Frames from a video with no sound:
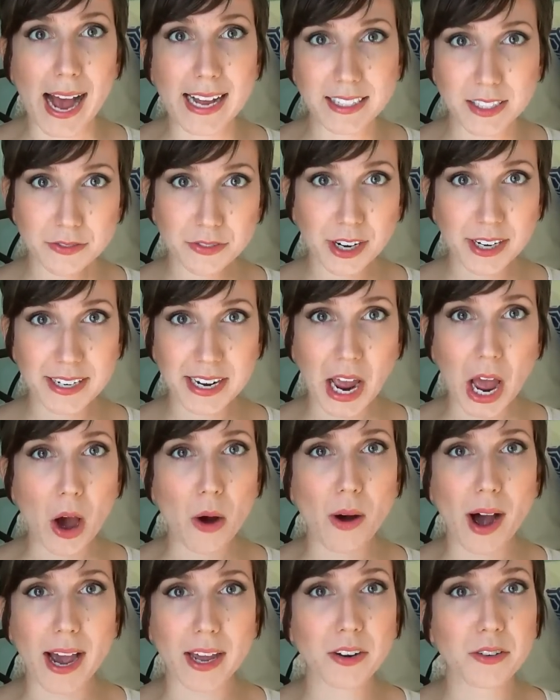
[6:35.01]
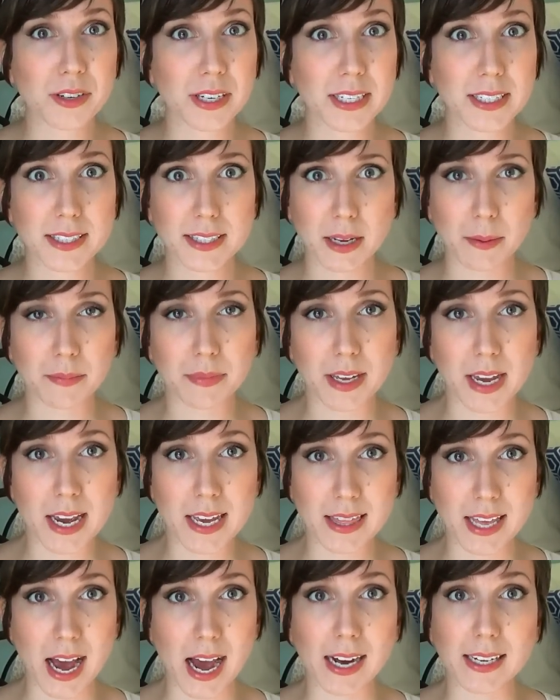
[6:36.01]
As of right now, I don't need
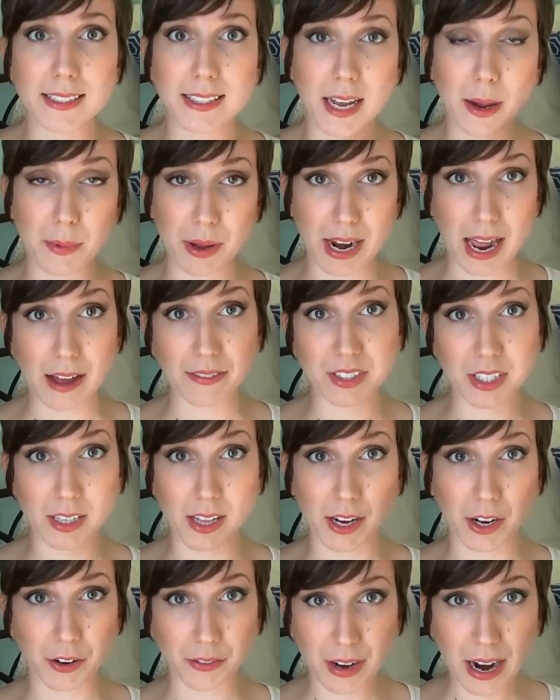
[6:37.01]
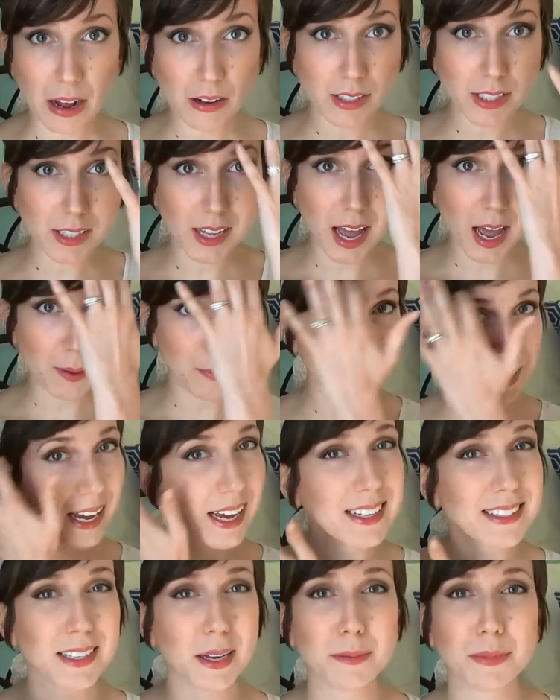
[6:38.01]
something that I'm gonna have to lug around a lot
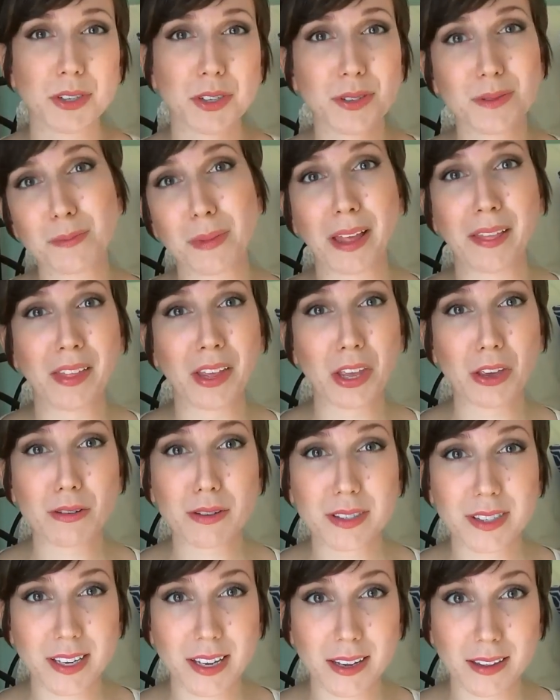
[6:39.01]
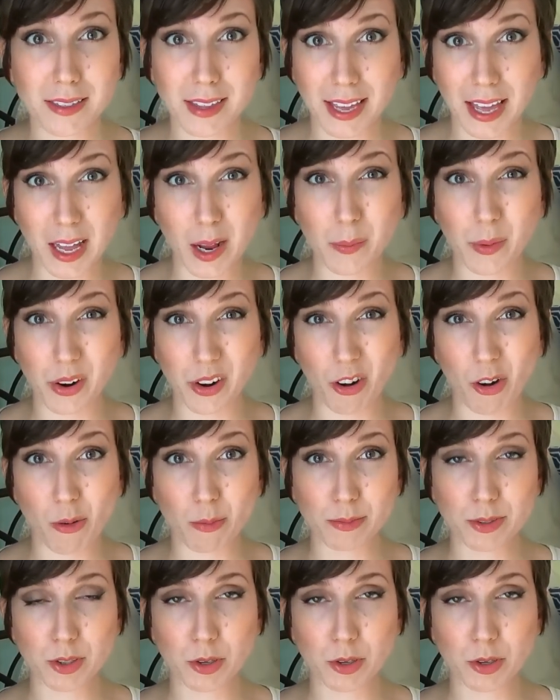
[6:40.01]
because I'm just mainly using the camera at home.